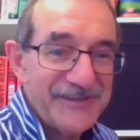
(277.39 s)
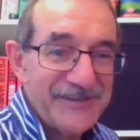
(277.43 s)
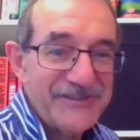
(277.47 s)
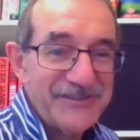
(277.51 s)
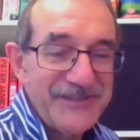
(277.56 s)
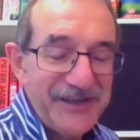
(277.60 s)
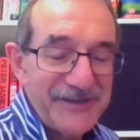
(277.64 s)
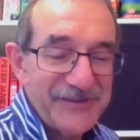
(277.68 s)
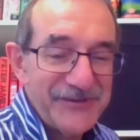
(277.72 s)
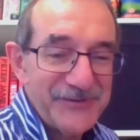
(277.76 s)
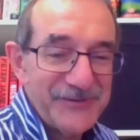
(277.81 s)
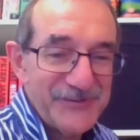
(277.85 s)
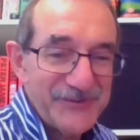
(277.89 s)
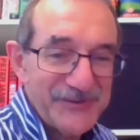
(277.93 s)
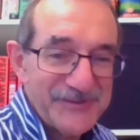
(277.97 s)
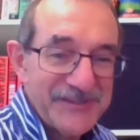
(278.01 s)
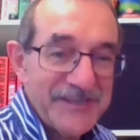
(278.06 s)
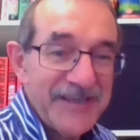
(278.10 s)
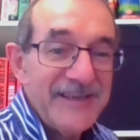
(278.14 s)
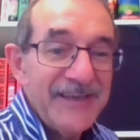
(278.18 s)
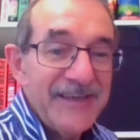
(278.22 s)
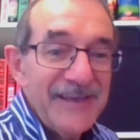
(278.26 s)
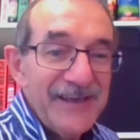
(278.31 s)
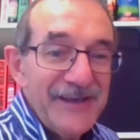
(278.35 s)

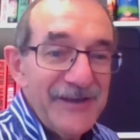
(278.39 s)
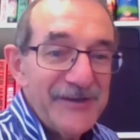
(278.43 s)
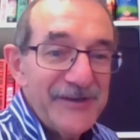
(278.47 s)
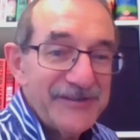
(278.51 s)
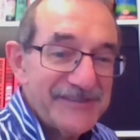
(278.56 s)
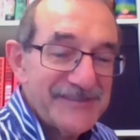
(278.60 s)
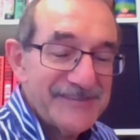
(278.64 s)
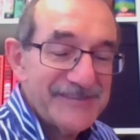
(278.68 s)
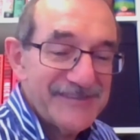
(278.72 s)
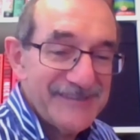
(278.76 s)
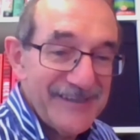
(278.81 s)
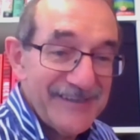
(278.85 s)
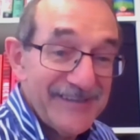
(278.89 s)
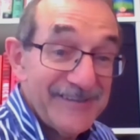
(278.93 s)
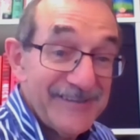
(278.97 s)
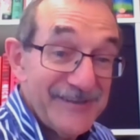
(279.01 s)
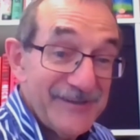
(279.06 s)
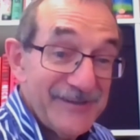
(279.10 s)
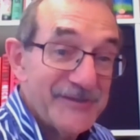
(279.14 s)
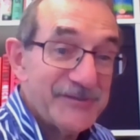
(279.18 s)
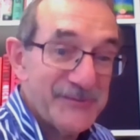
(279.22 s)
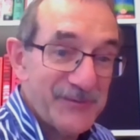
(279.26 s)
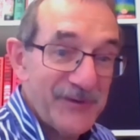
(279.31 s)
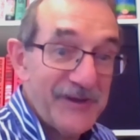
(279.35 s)
channels, as
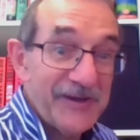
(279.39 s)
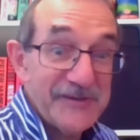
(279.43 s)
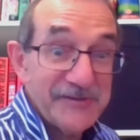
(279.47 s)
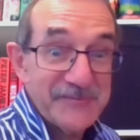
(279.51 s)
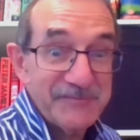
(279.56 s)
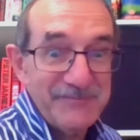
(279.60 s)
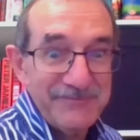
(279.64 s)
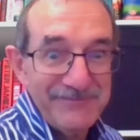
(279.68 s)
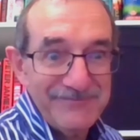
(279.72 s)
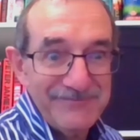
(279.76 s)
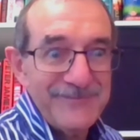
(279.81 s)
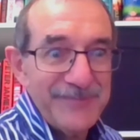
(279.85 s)
well as